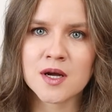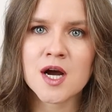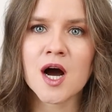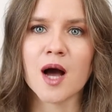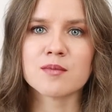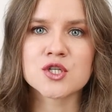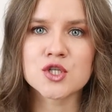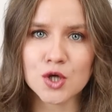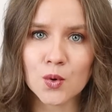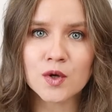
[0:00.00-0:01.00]
I'm
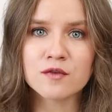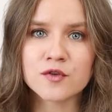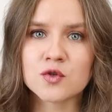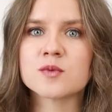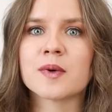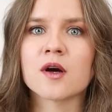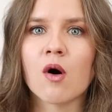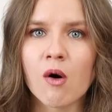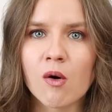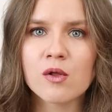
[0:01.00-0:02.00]
so confused by
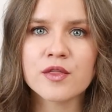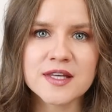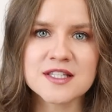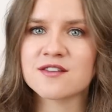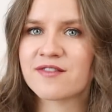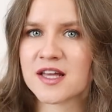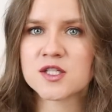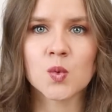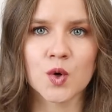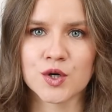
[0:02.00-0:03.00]
all these advanced
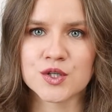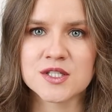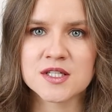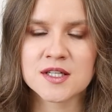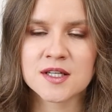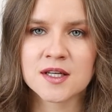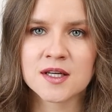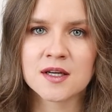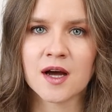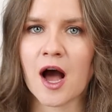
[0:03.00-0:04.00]
words.
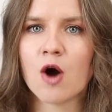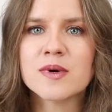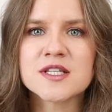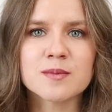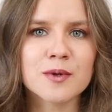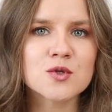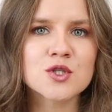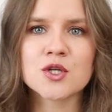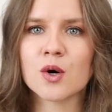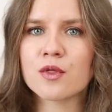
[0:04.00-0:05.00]
How am I supposed to
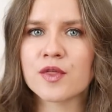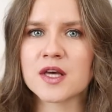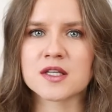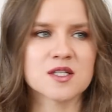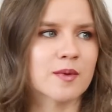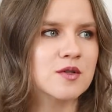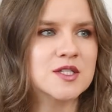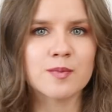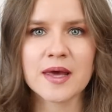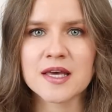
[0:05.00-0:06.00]
know things about
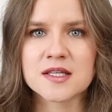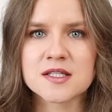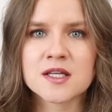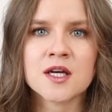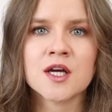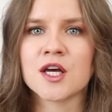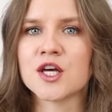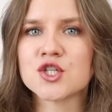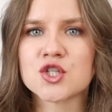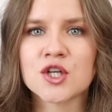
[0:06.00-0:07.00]
space,
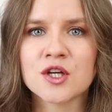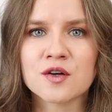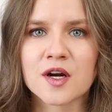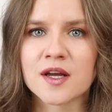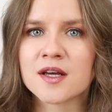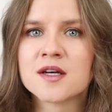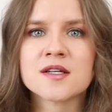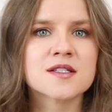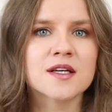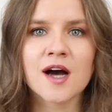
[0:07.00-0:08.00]
engineering,
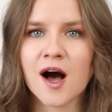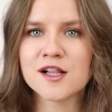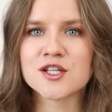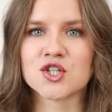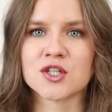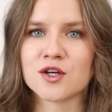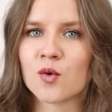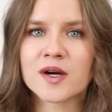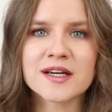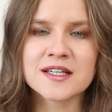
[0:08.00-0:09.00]
psychology, or
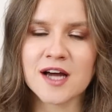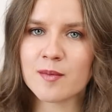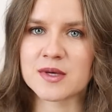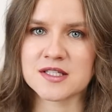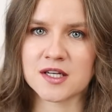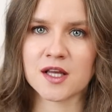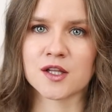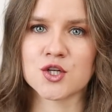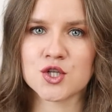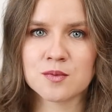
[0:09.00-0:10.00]
economics in
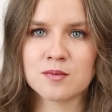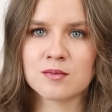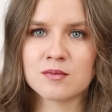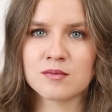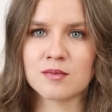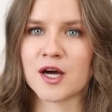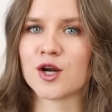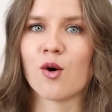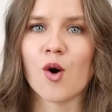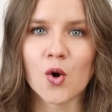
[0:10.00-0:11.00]
English? I
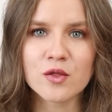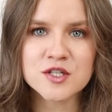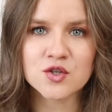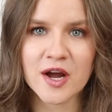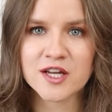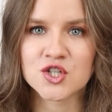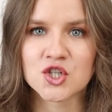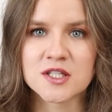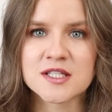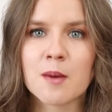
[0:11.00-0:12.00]
know all the
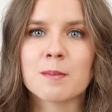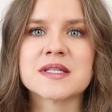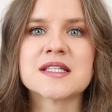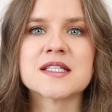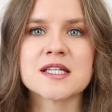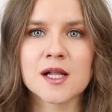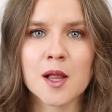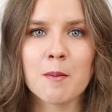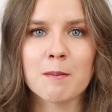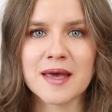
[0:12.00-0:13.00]
strategies, but still
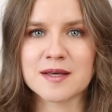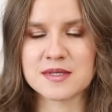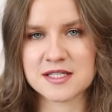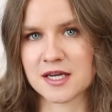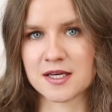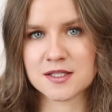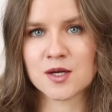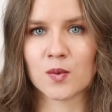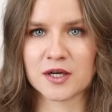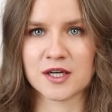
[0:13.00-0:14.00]
make mistakes
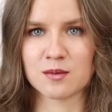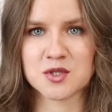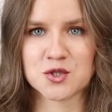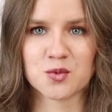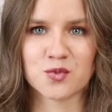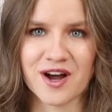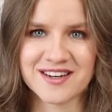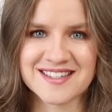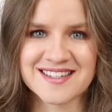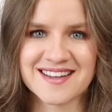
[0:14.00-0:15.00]
when it comes to doing
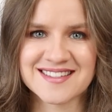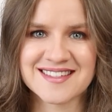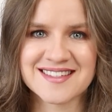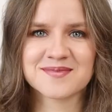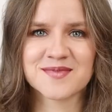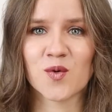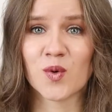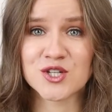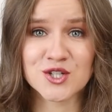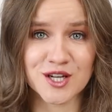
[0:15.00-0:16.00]
practice tests. What
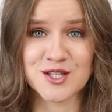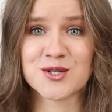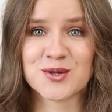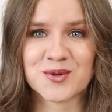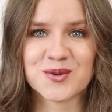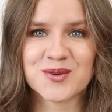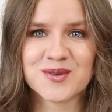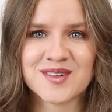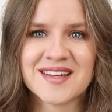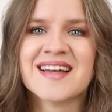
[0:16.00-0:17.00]
should I do?
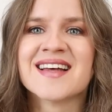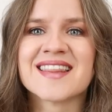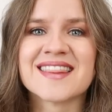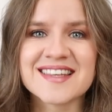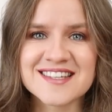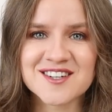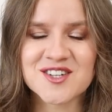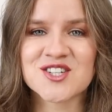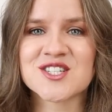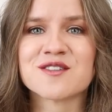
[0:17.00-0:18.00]
These are
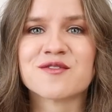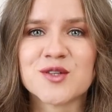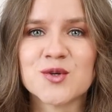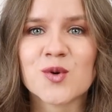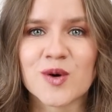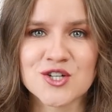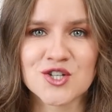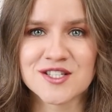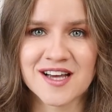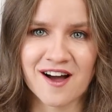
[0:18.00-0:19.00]
just a few questions
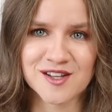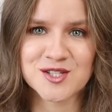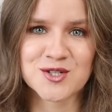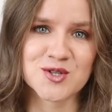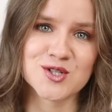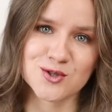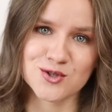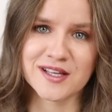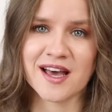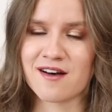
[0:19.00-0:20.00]
IELTS students usually
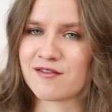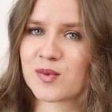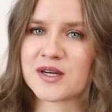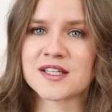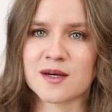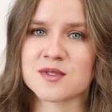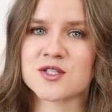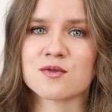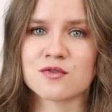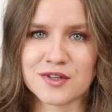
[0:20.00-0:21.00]
have when it comes to
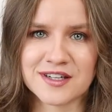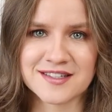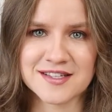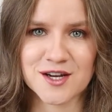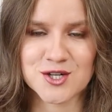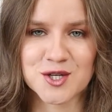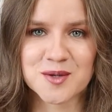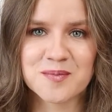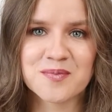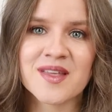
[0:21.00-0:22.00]
the reading section.
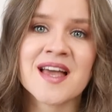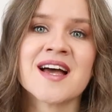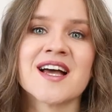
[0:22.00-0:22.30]
As